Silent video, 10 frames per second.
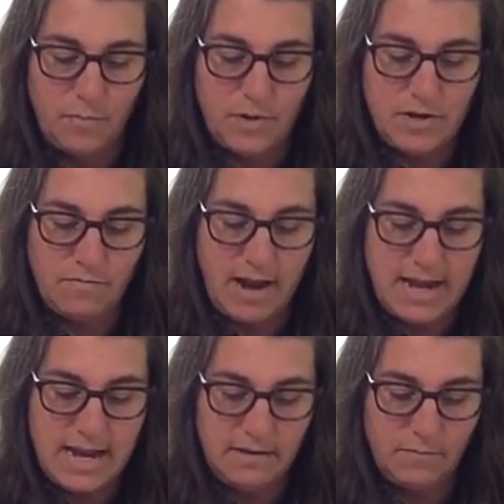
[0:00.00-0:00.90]
When you're
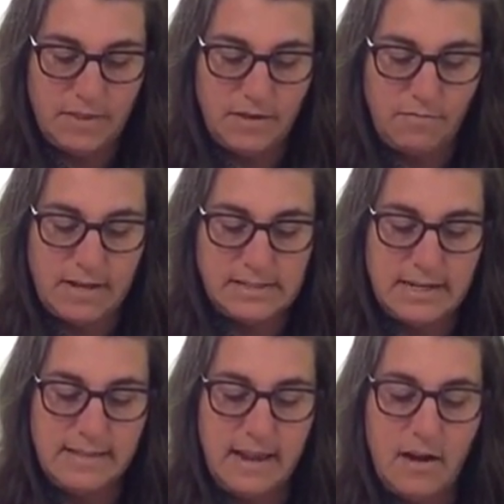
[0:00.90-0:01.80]
ready with your
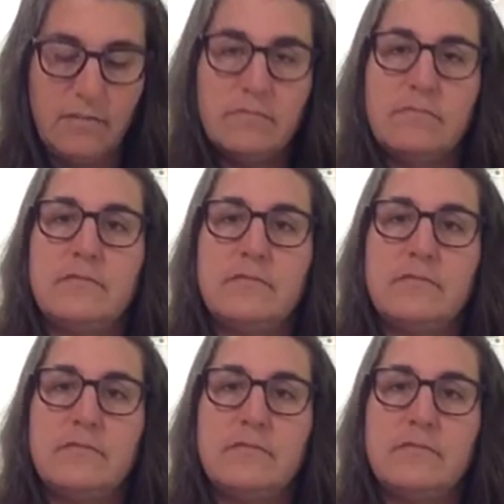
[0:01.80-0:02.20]
resin in there,